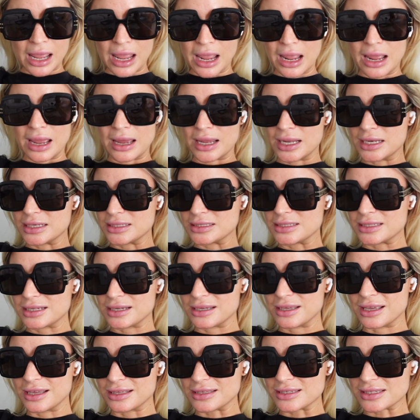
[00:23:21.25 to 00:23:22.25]
And
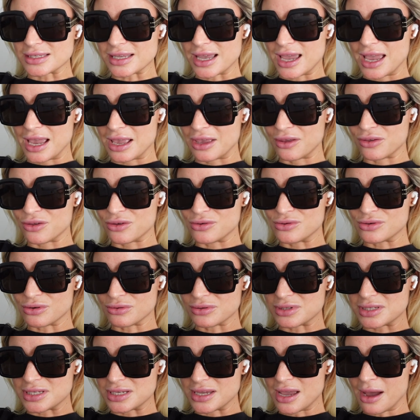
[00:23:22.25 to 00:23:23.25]
it's like you
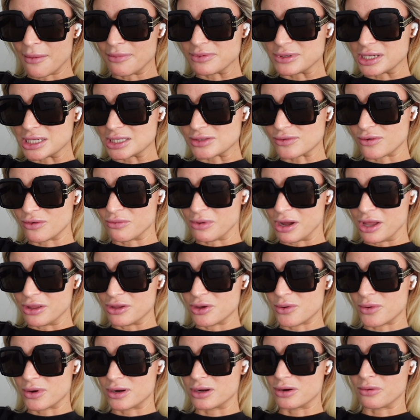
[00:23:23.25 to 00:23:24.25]
don't see updates for a while,
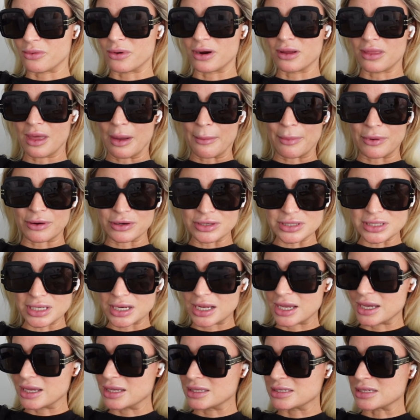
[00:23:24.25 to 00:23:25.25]
you wonder where that
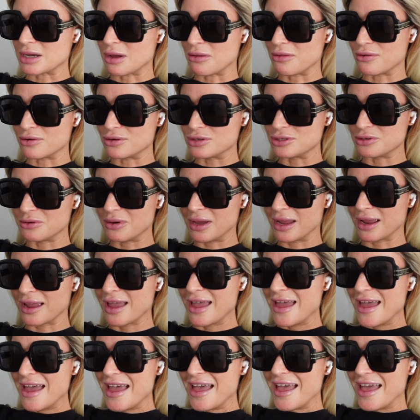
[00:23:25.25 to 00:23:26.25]
person is, how they're doing.
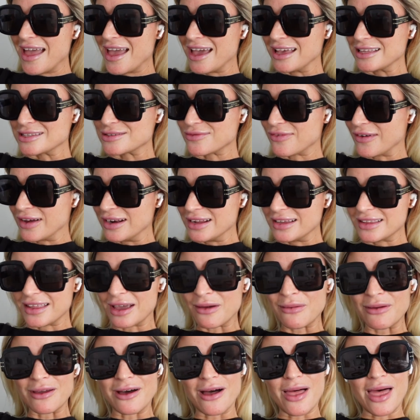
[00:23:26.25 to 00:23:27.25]
It's funny,
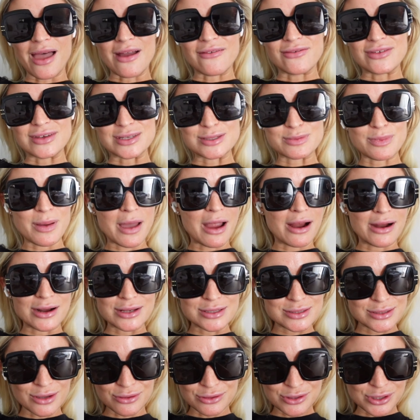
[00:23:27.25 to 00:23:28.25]
like we all have these
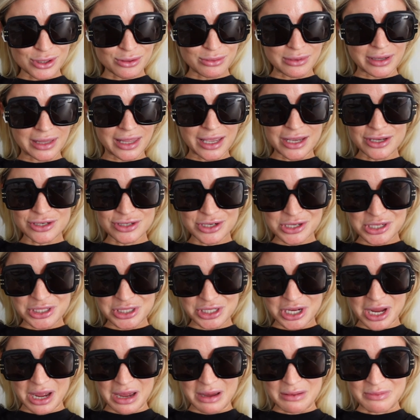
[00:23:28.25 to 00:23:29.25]
parasocial
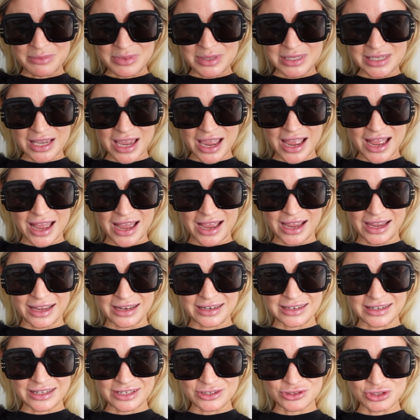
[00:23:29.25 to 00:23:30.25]
relationships,
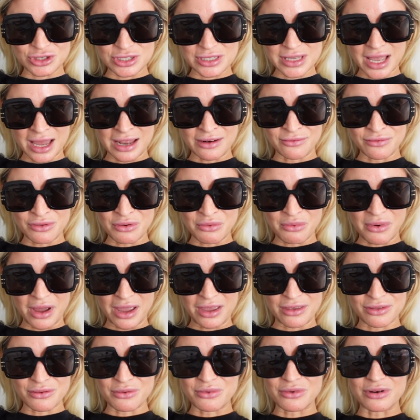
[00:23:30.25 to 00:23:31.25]
and it's just kind of the
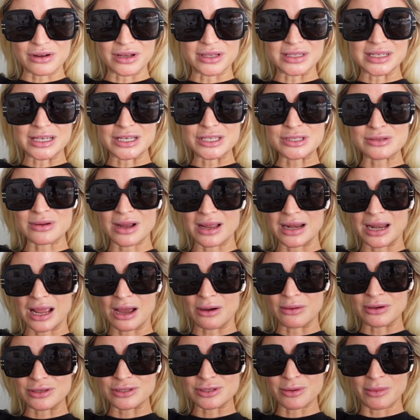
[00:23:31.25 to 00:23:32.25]
way the world is right
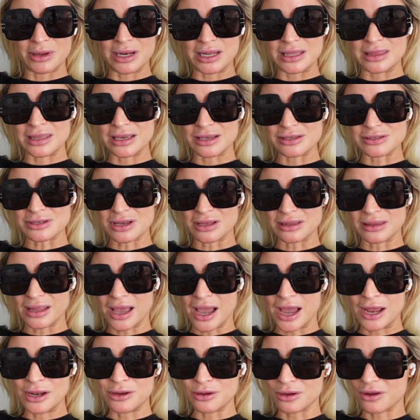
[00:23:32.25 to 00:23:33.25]
now with so many things
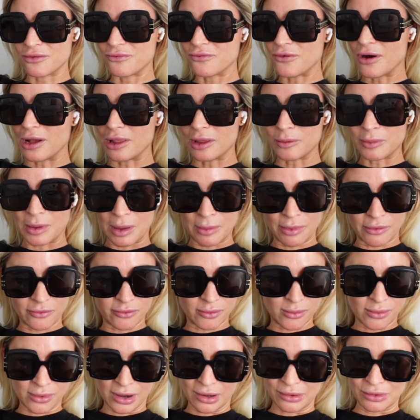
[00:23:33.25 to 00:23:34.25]
online. You can follow people
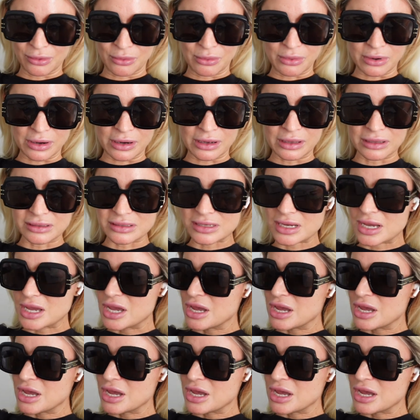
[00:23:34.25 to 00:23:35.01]
from around the world.